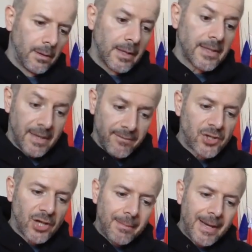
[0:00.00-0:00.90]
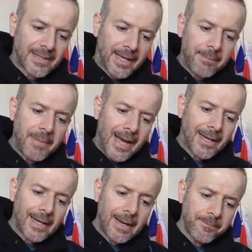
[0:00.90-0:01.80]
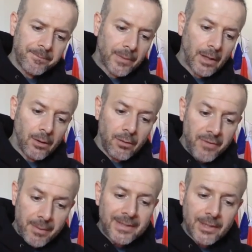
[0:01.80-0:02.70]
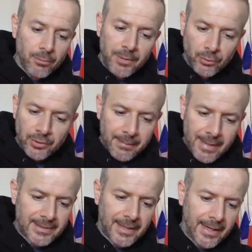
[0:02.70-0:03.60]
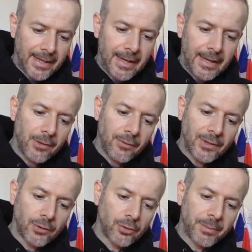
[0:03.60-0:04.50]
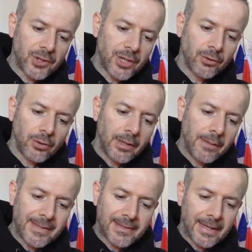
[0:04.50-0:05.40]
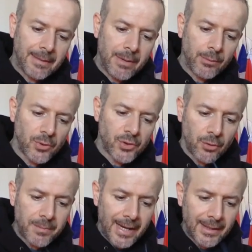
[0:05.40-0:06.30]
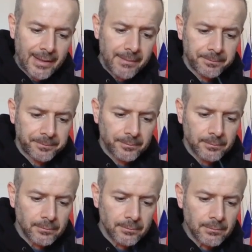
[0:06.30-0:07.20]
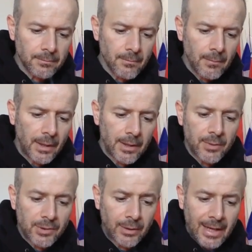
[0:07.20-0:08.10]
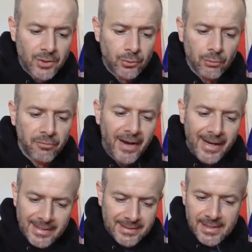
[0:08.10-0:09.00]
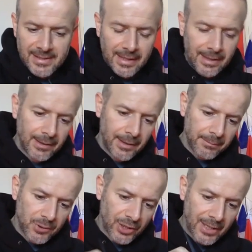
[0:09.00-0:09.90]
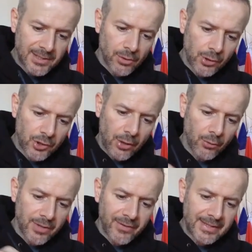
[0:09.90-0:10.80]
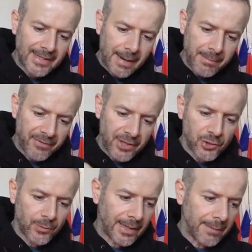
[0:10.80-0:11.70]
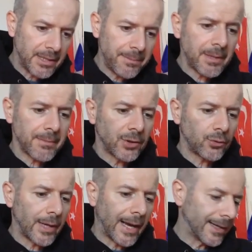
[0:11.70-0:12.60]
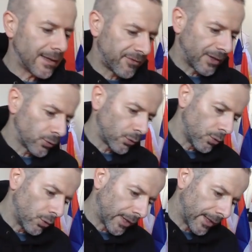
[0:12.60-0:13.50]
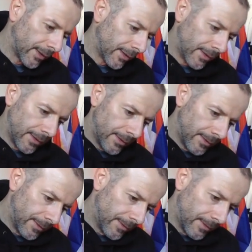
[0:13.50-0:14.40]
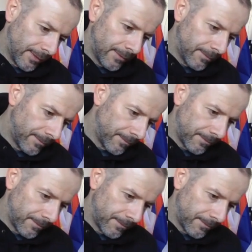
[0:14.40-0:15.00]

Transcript: If the mask is white, as I said before, 98% of masks we have are white, well, in that case, you have to do the same blend. So every 20 grams, you have 5 grams of pigment to have the color you want.